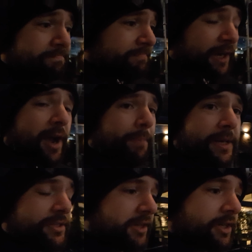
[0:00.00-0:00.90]
The
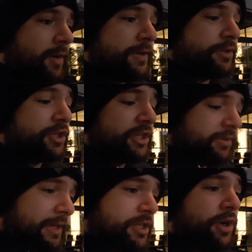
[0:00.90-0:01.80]
company's not going to
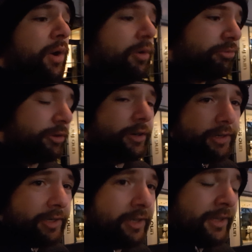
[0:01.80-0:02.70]
switch
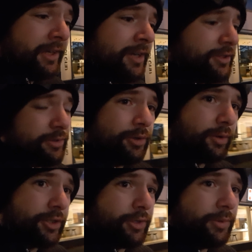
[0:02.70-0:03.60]
over to
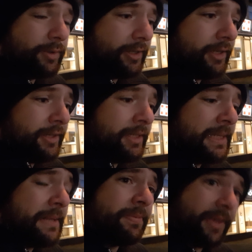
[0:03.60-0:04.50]
your tool.
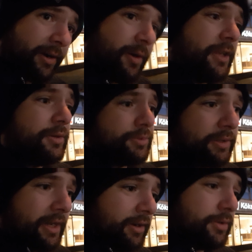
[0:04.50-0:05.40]
They're going to use
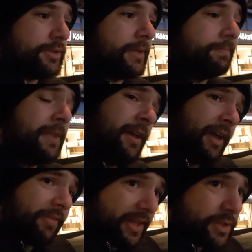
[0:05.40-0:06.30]
what they're using.
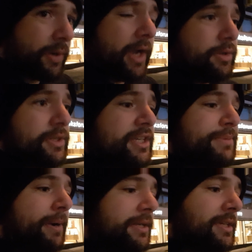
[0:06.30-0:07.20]
And that's why I use
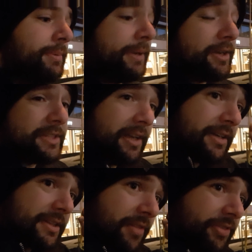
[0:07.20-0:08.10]
Express, because it
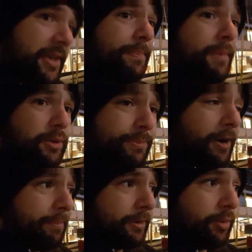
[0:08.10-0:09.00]
is the most
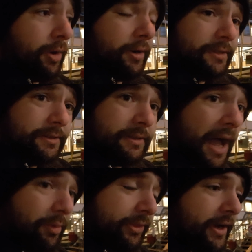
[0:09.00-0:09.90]
popular one
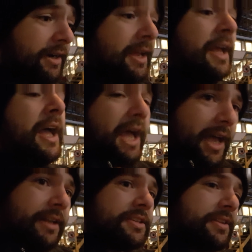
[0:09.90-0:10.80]
out there,
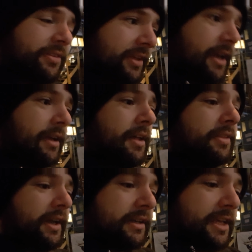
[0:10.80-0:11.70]
and it's the thing
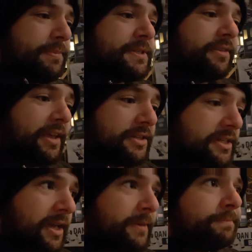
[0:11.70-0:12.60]
that keeps things